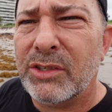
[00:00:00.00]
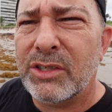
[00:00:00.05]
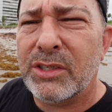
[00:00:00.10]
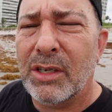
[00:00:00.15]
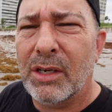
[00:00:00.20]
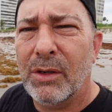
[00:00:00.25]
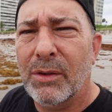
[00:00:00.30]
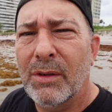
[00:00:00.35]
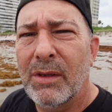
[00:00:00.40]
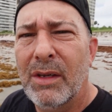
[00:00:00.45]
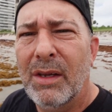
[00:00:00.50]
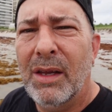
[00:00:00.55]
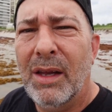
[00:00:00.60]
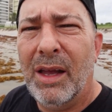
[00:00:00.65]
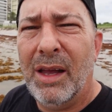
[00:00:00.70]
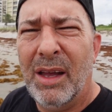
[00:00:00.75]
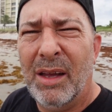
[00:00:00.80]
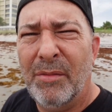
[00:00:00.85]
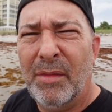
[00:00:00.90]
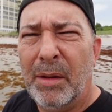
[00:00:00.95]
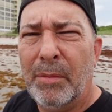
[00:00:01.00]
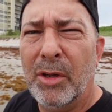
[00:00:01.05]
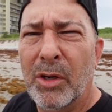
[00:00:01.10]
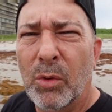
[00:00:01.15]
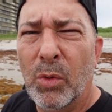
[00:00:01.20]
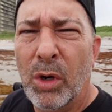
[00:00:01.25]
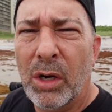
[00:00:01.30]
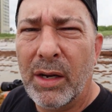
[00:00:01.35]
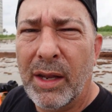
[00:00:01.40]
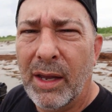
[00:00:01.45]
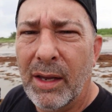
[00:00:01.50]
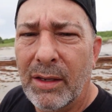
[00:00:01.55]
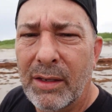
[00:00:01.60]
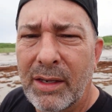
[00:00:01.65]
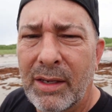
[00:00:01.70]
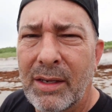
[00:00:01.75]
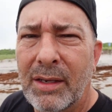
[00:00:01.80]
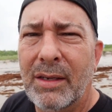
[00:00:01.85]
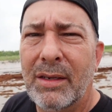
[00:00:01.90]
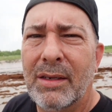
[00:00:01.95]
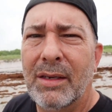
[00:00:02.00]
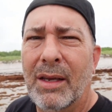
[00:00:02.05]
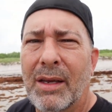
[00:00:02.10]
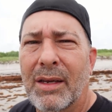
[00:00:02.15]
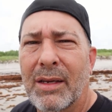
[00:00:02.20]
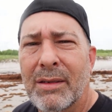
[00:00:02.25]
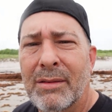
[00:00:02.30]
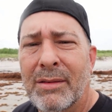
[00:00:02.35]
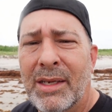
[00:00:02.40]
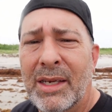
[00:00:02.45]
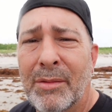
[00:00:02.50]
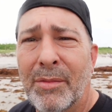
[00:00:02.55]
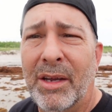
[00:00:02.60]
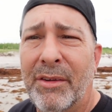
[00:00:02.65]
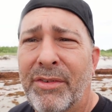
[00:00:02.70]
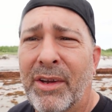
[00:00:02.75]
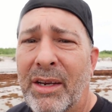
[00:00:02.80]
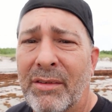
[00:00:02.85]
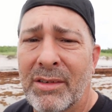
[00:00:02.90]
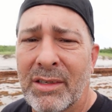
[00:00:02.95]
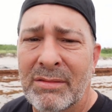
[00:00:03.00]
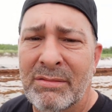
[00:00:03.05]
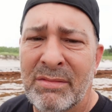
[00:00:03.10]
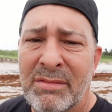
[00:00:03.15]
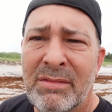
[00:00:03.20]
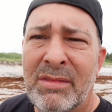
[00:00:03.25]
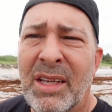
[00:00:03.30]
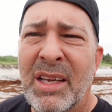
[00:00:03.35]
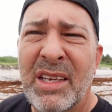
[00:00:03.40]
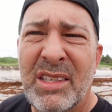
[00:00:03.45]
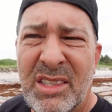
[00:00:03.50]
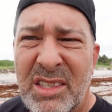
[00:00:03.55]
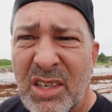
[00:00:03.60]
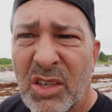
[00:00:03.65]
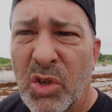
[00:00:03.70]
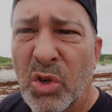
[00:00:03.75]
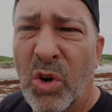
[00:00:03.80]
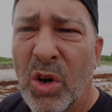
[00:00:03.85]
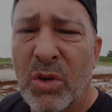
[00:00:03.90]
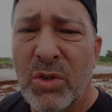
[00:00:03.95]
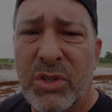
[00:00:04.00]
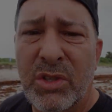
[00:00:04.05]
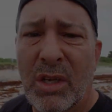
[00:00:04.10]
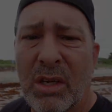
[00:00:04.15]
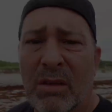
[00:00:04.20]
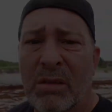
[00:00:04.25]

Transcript: So uh, maybe it'll work out in, uh, in my favor. It's still gross though.